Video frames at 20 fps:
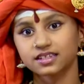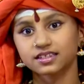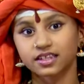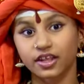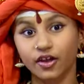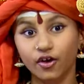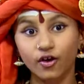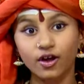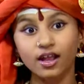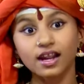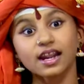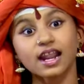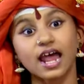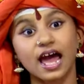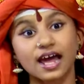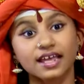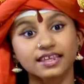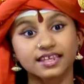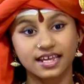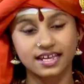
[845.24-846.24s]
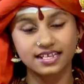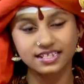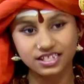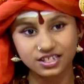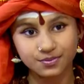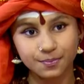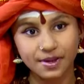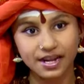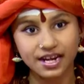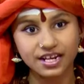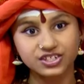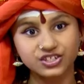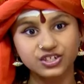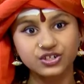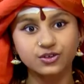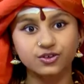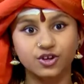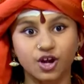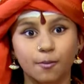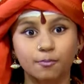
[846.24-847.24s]
they all had the inspiration
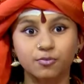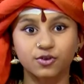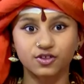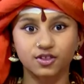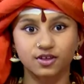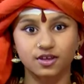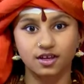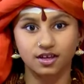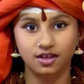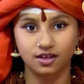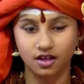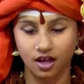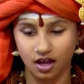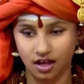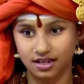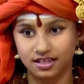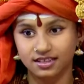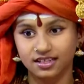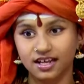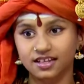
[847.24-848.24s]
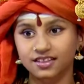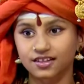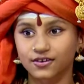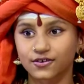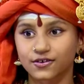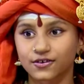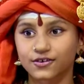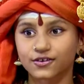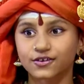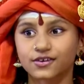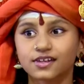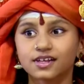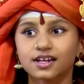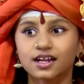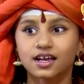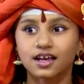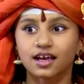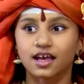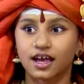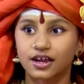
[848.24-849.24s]
to come to the Nithyananda Gurukul
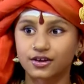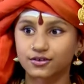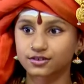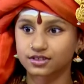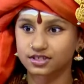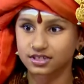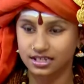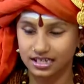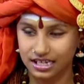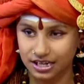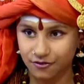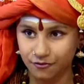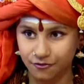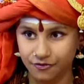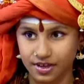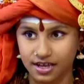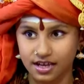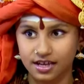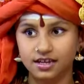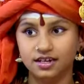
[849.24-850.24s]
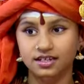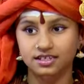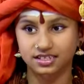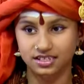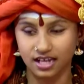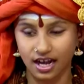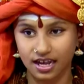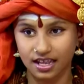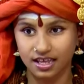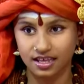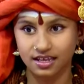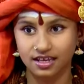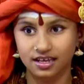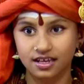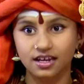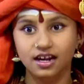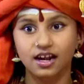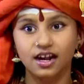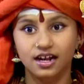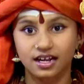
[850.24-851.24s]
and to live here, study
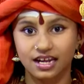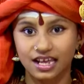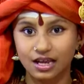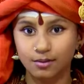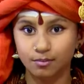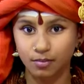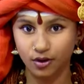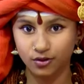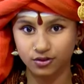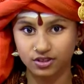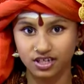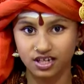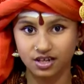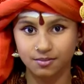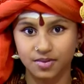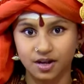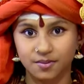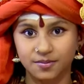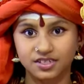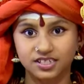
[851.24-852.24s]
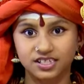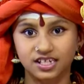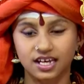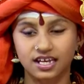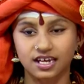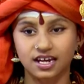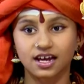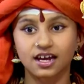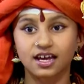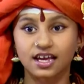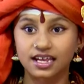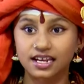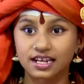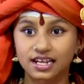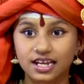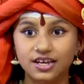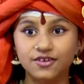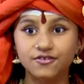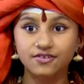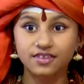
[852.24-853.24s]
here, take Bhautika Brahmacharya and
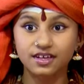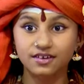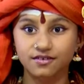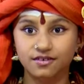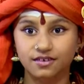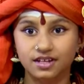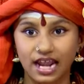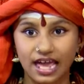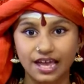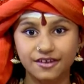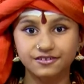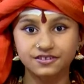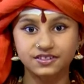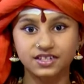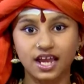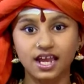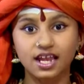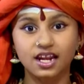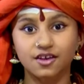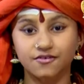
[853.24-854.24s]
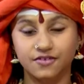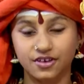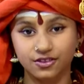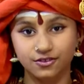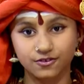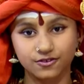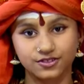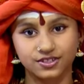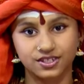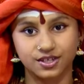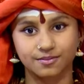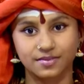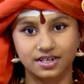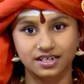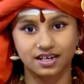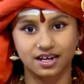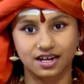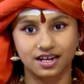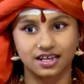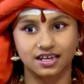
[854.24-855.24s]
live the lifestyle of Hinduism
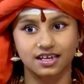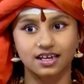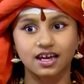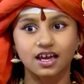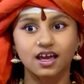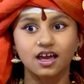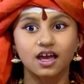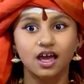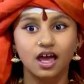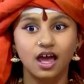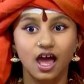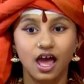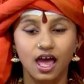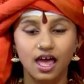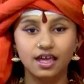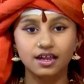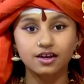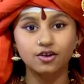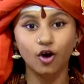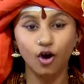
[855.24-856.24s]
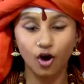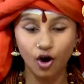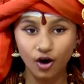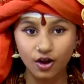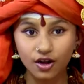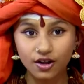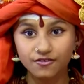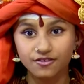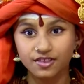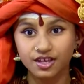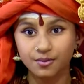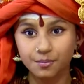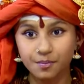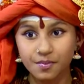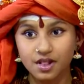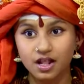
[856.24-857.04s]
literally. And all of them,